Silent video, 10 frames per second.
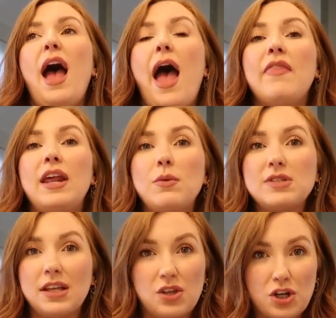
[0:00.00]
And then it
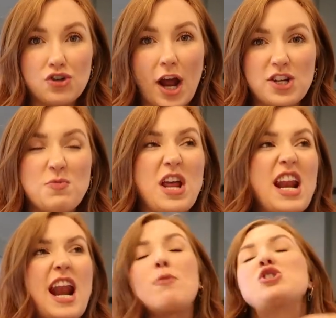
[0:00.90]
was like the contraction would end
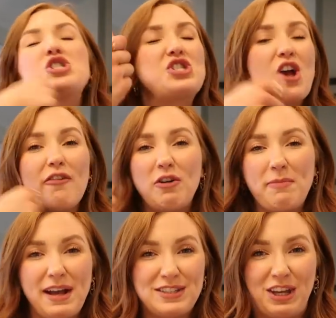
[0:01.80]
and I would shovel
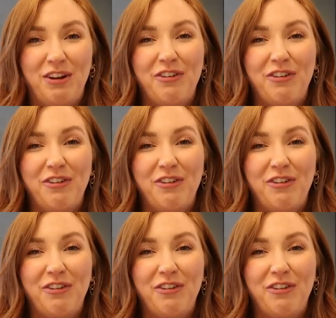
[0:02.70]
Mexican